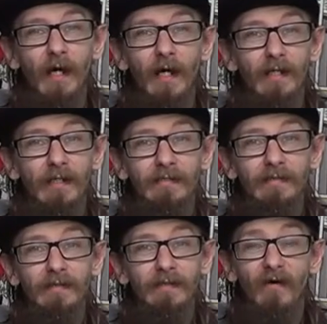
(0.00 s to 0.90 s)

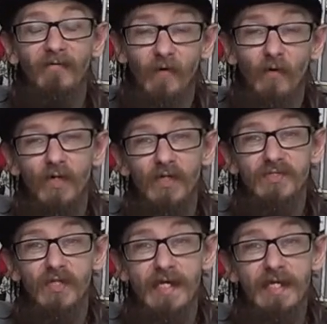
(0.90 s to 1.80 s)
and of
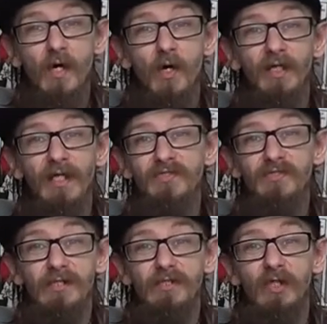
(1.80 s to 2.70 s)
course Egon is
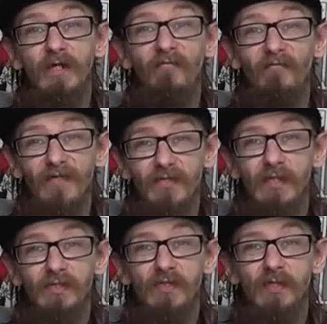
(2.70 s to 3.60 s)
teaching
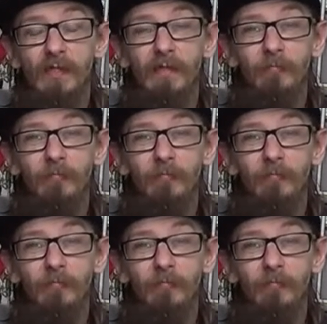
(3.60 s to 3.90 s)
physics